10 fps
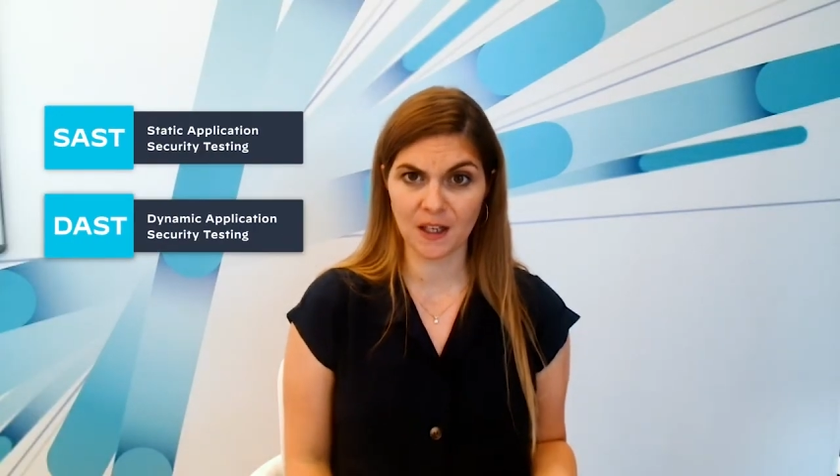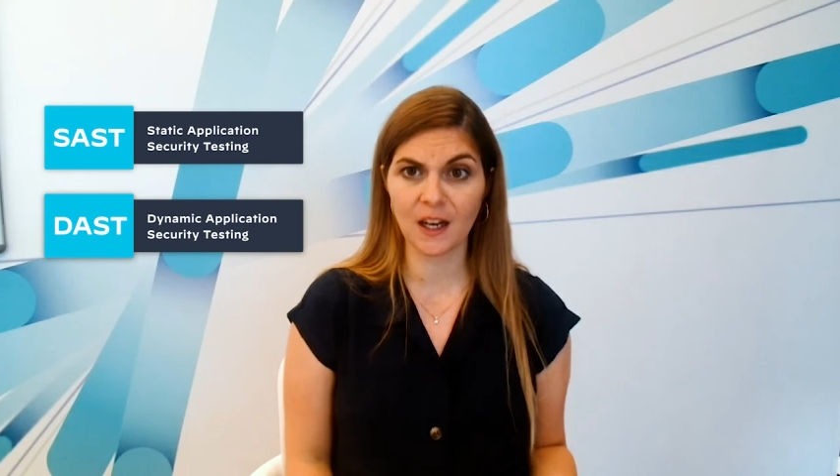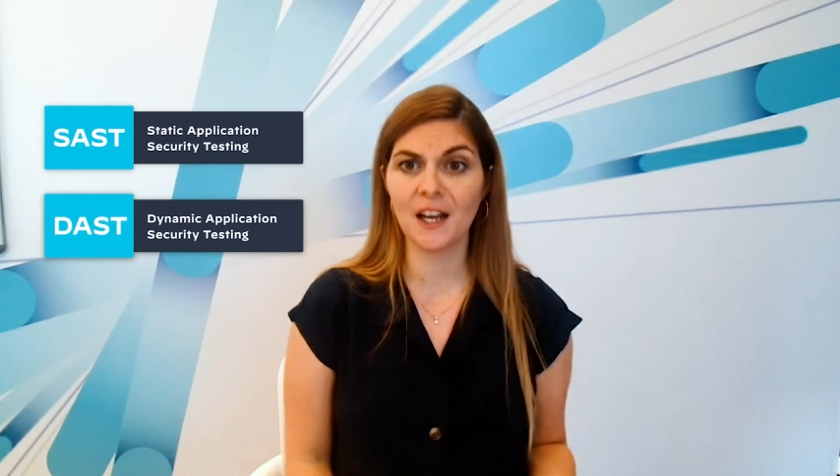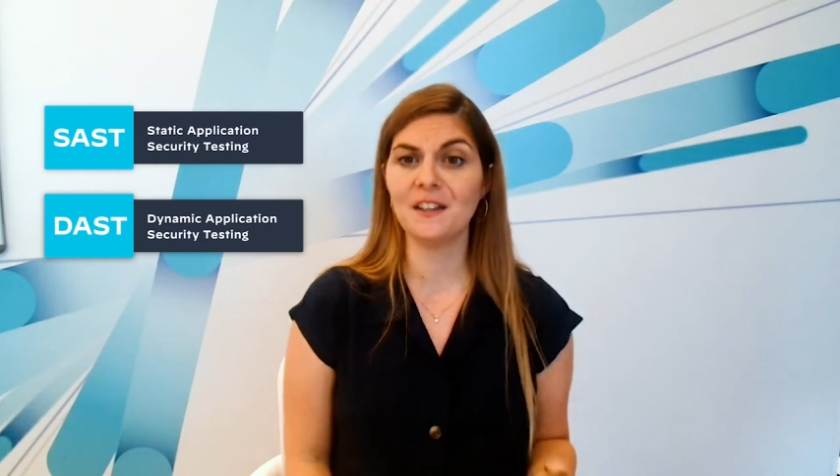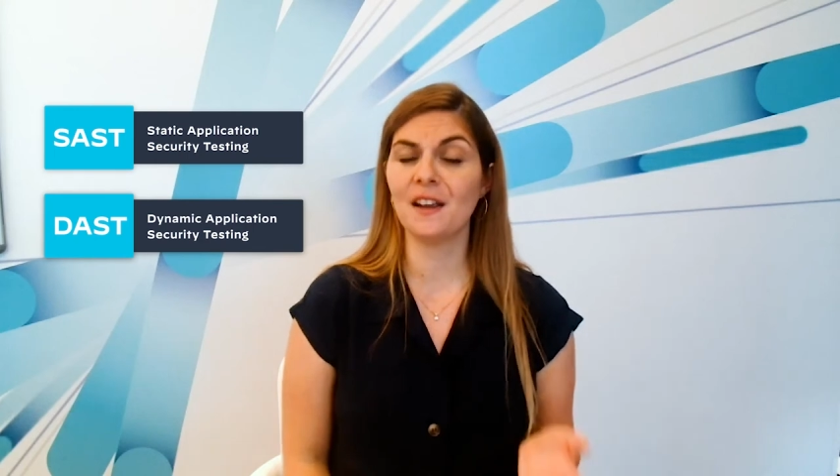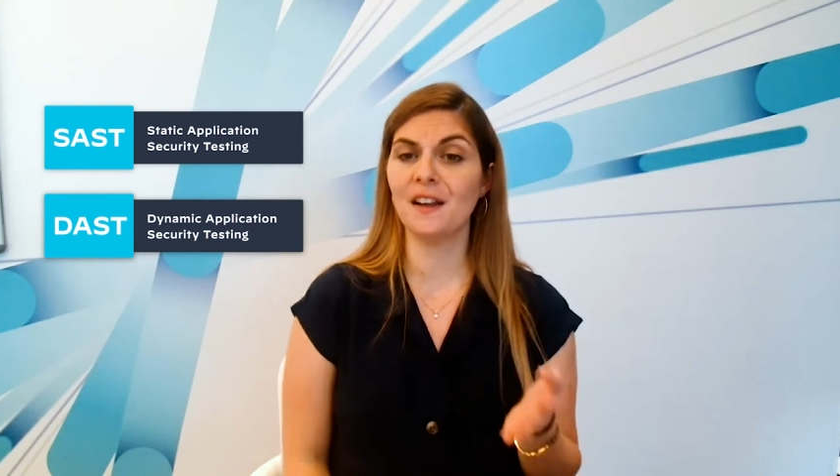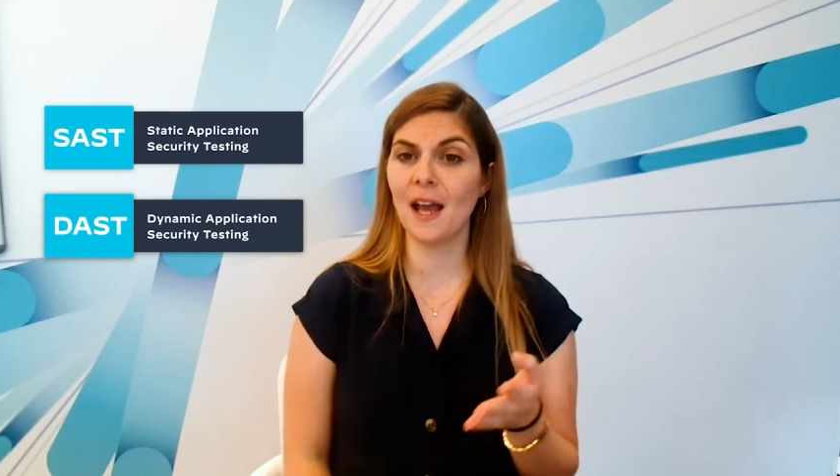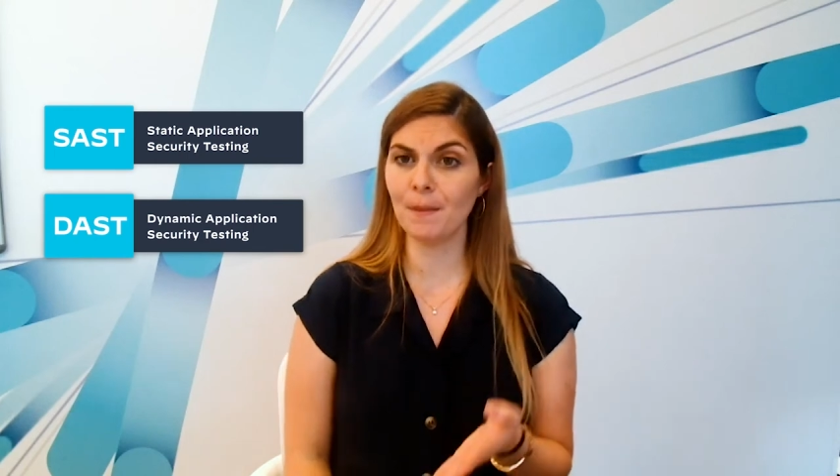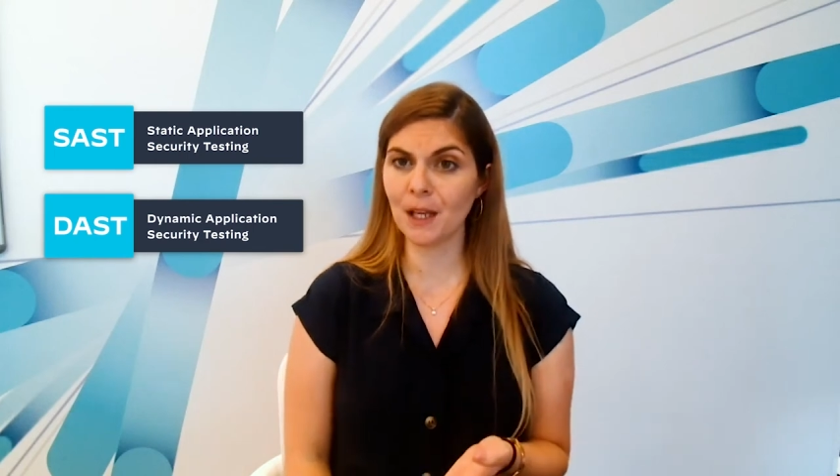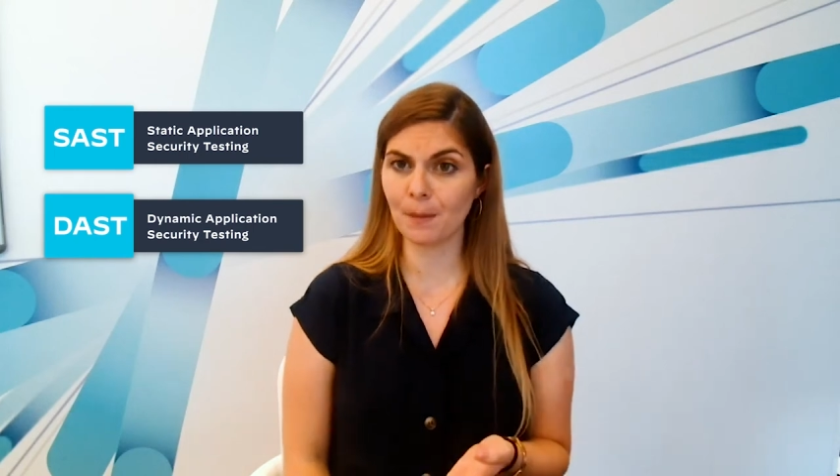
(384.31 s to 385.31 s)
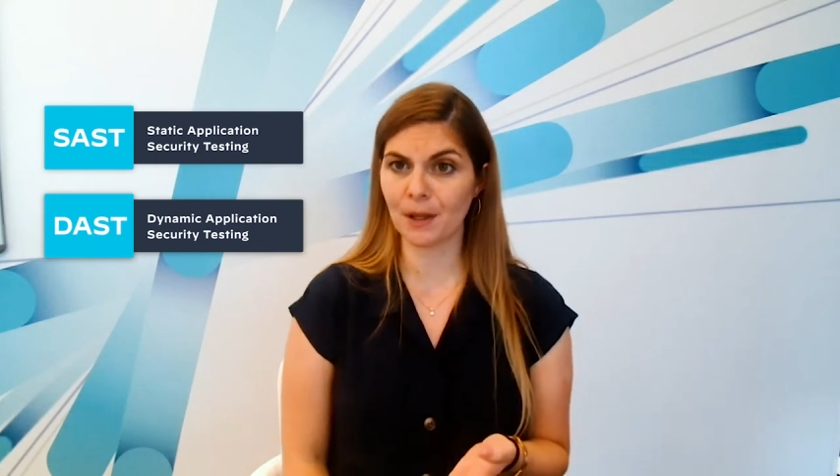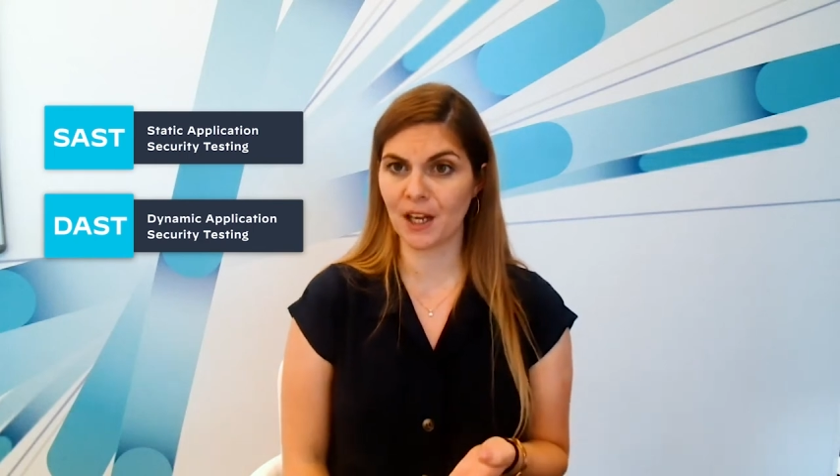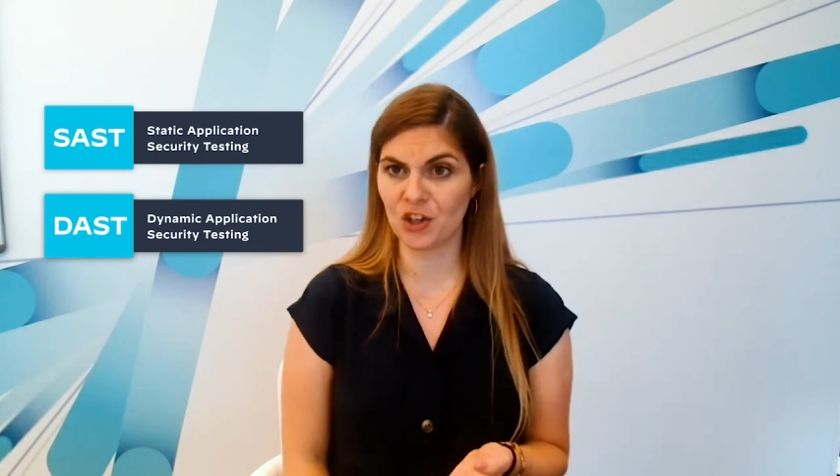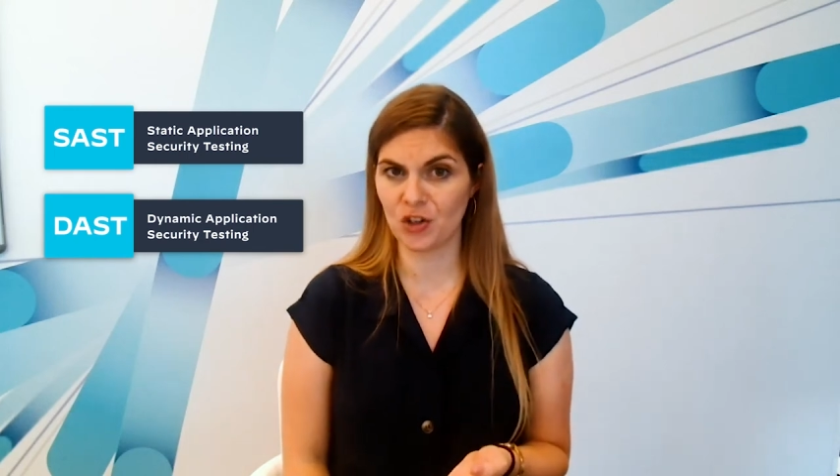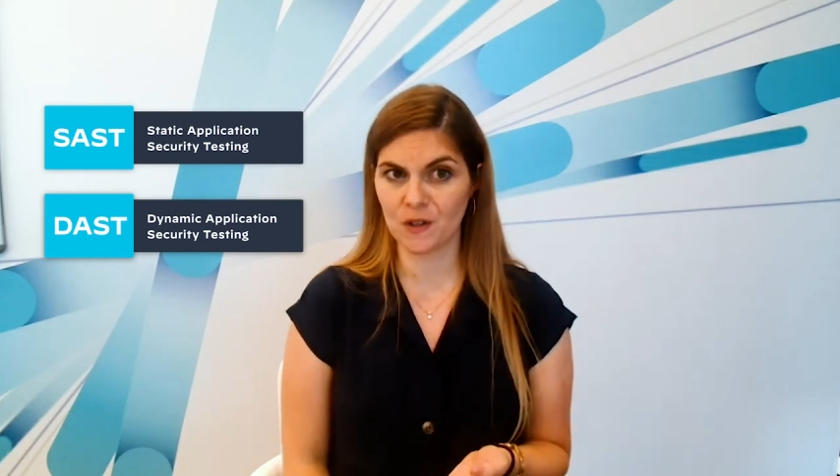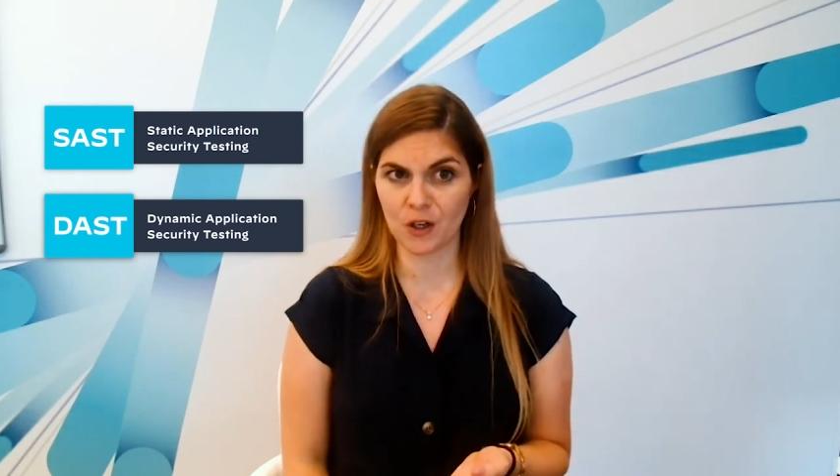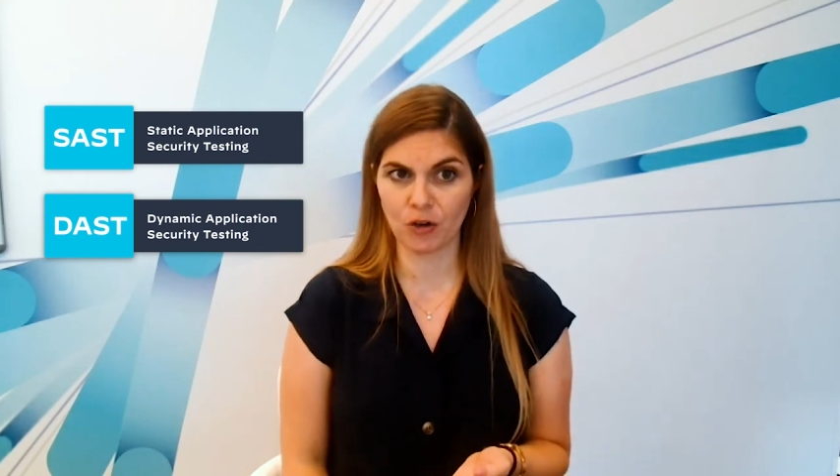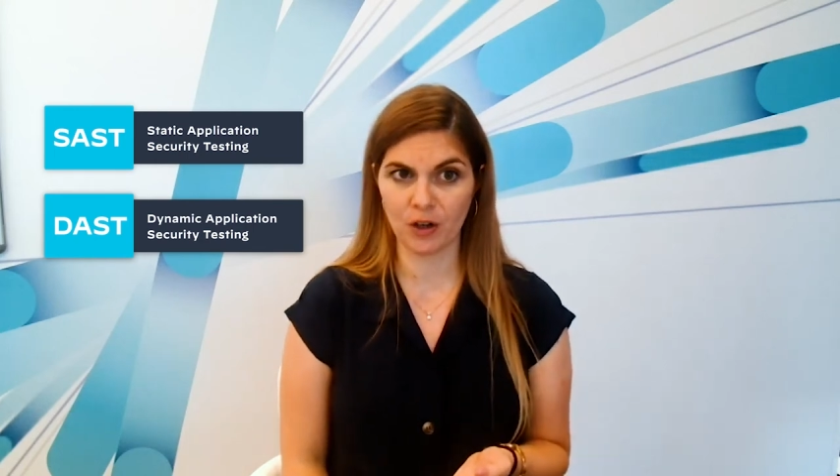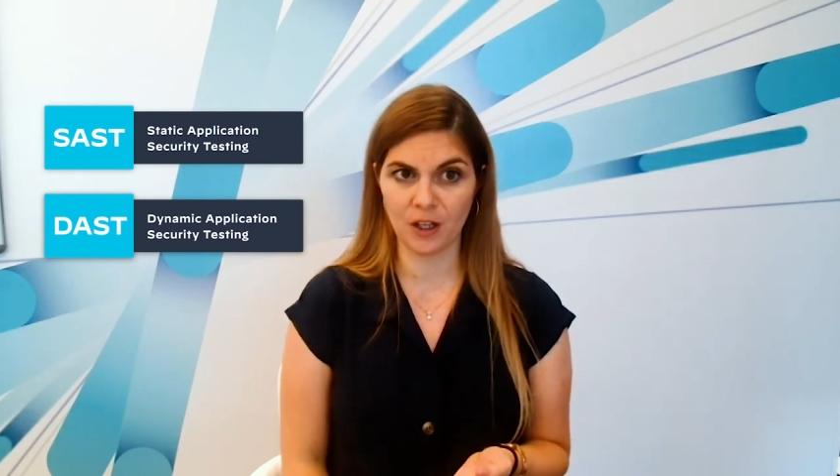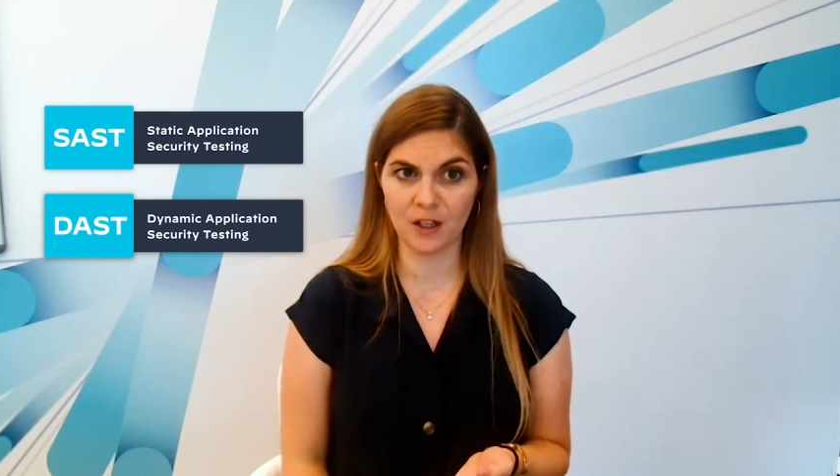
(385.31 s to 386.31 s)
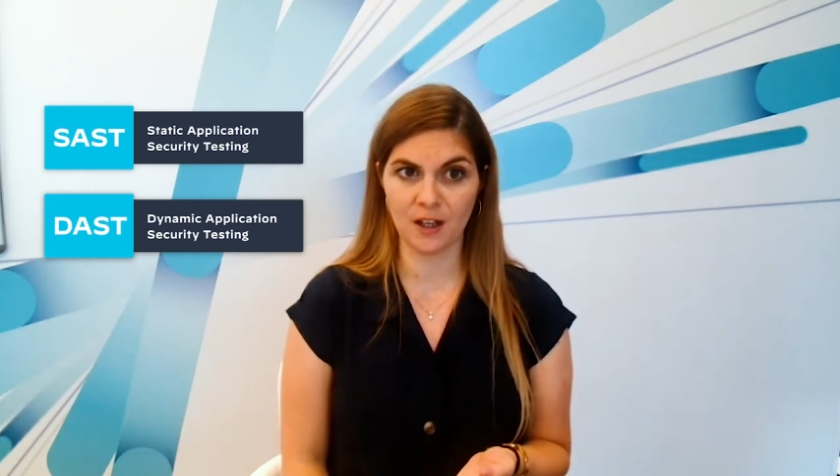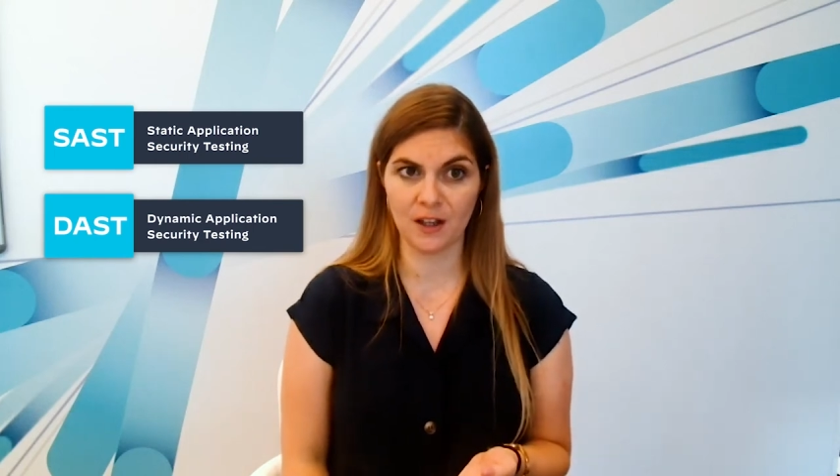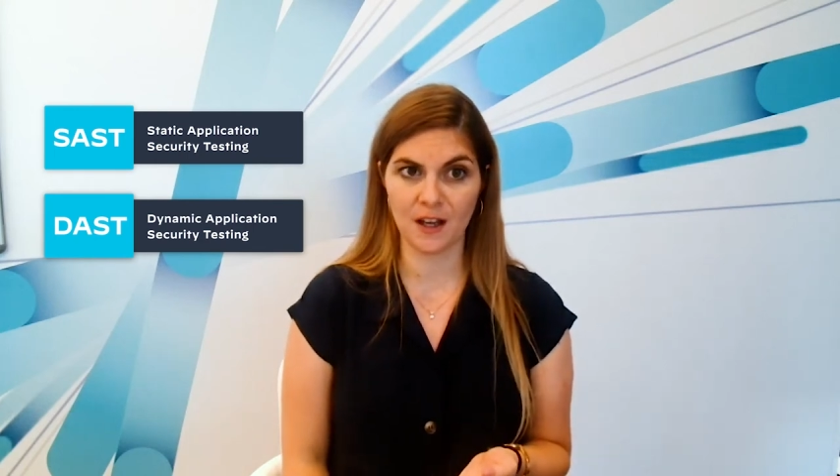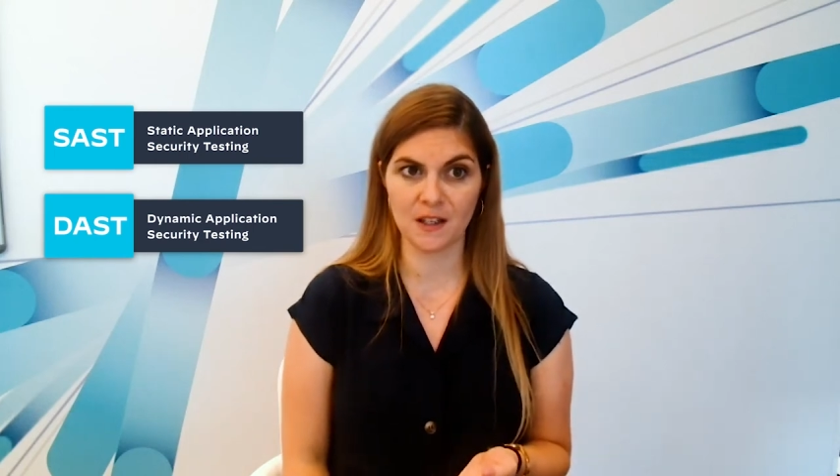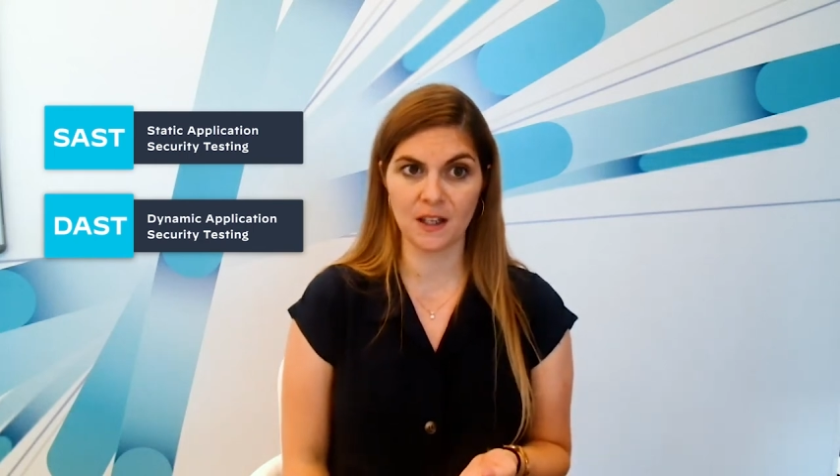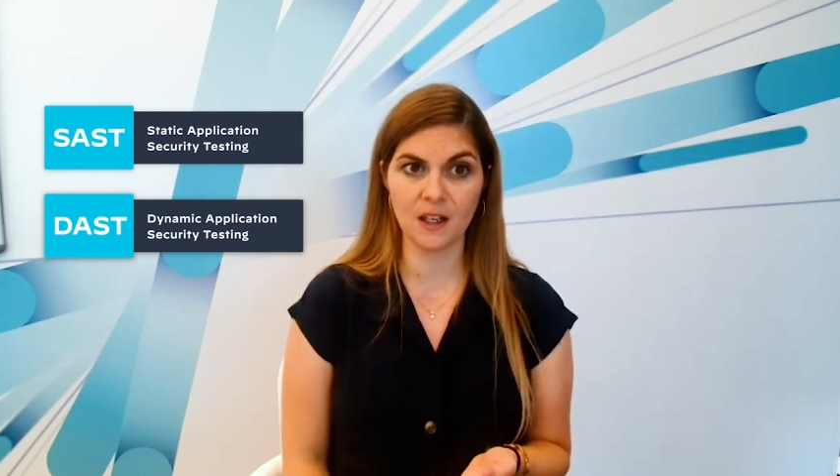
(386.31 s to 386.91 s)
and dynamic application security testing,